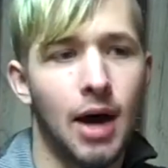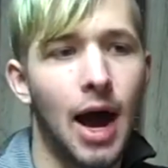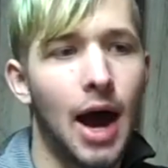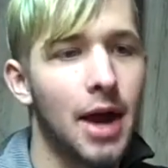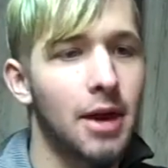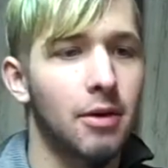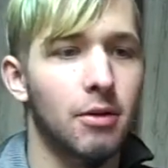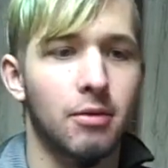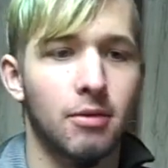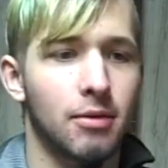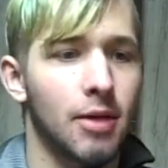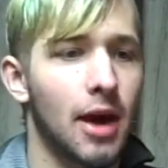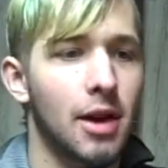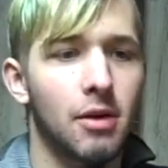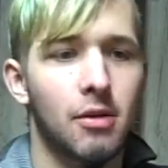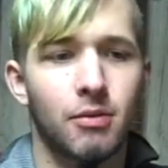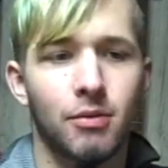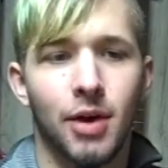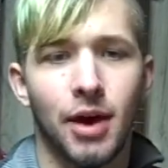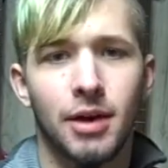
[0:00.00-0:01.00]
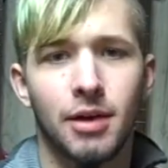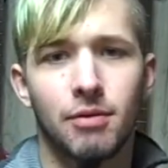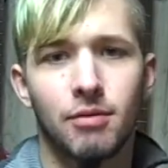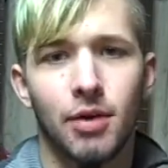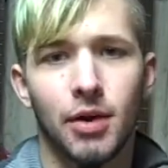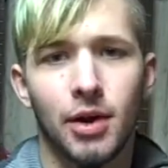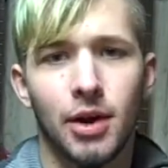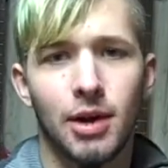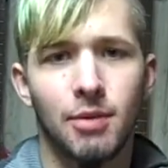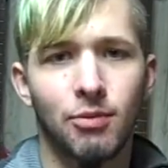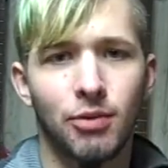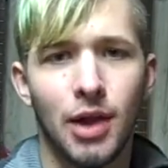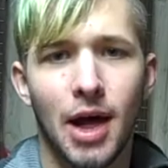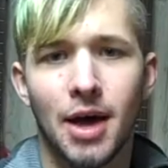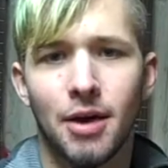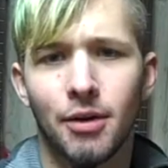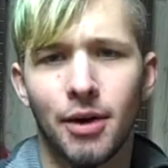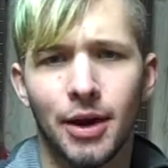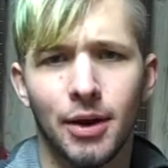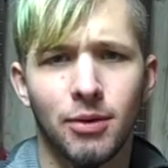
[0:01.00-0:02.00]
I don't find it very
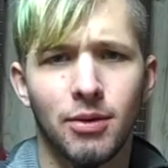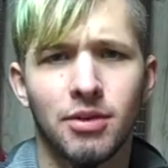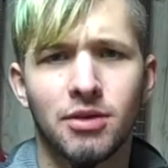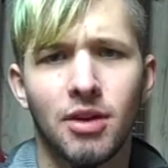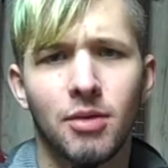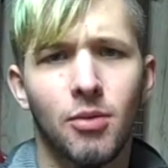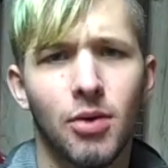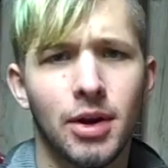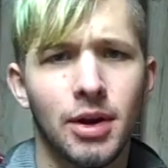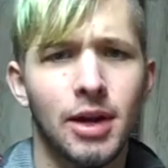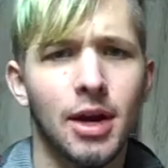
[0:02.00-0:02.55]
flattering when someone